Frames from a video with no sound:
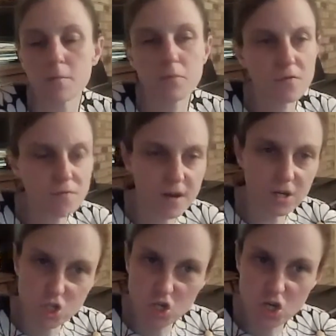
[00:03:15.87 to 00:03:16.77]

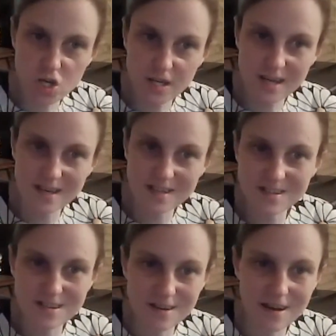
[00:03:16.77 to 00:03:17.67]
Perfection is
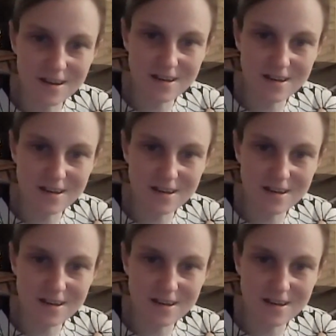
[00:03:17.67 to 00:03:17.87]
not